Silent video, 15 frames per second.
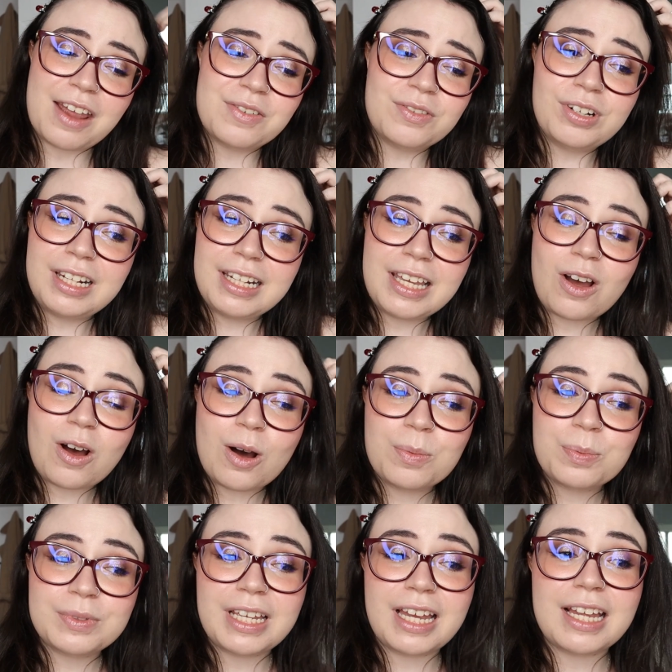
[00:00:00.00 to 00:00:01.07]
I really
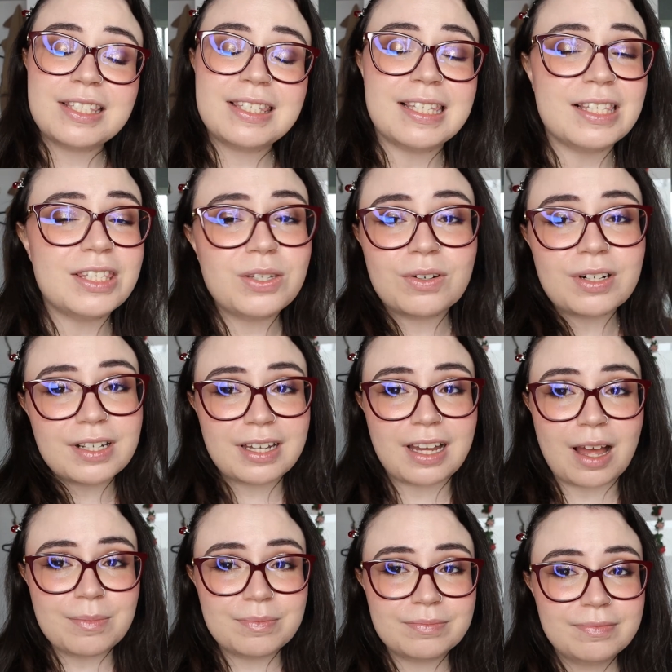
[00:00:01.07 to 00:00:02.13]
hope that since you've
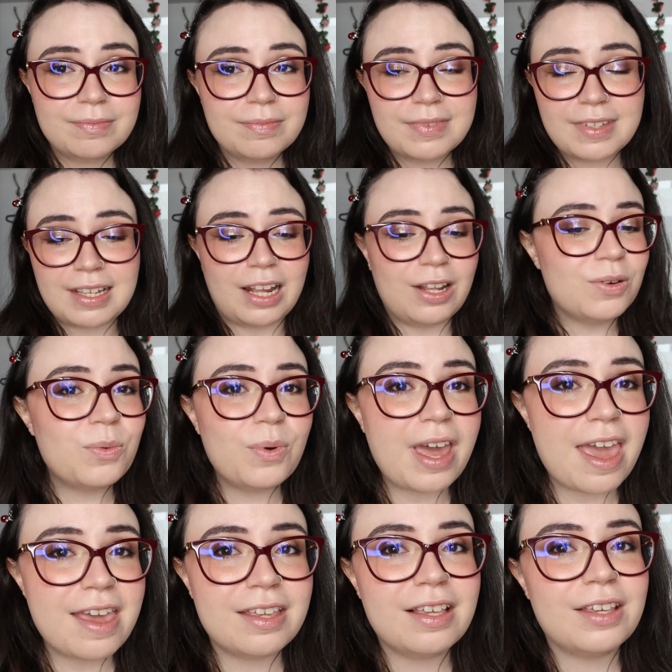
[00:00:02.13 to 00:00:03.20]
come a long
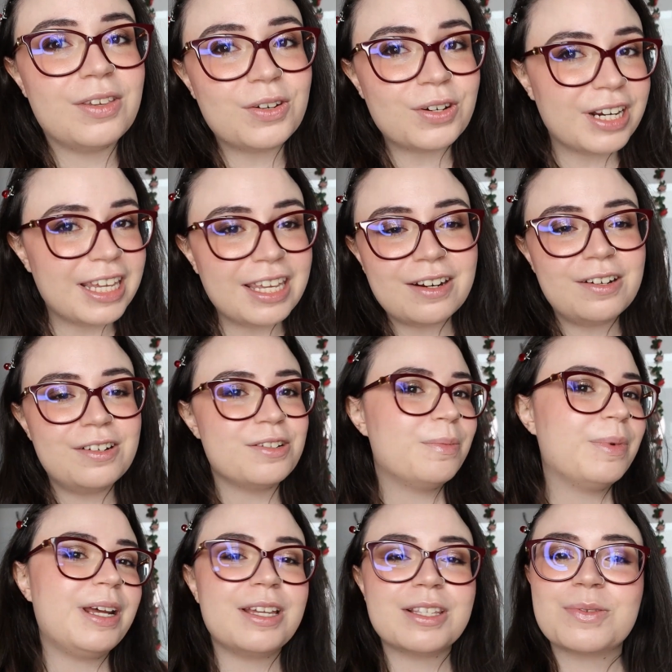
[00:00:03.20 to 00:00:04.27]
way, you're here, you
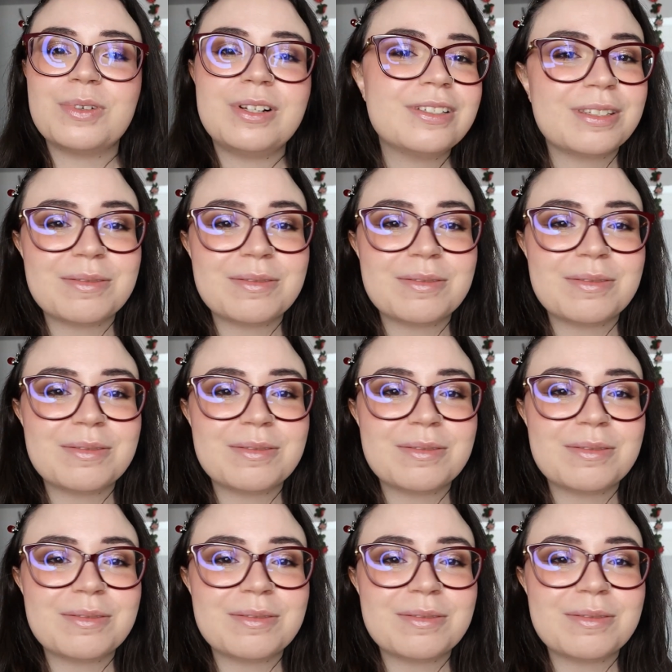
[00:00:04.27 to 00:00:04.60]
might as well